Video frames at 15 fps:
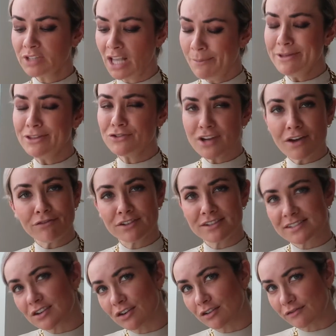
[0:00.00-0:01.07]
I mean, they're definitely
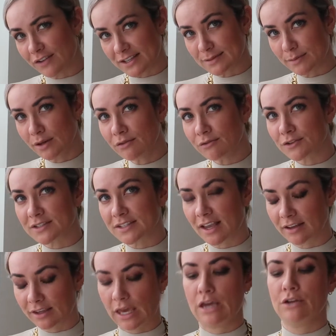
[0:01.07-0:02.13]
still an investment for
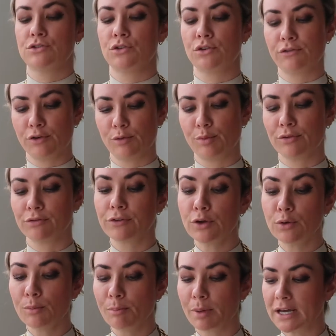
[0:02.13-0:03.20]
say a candle or for a perfume,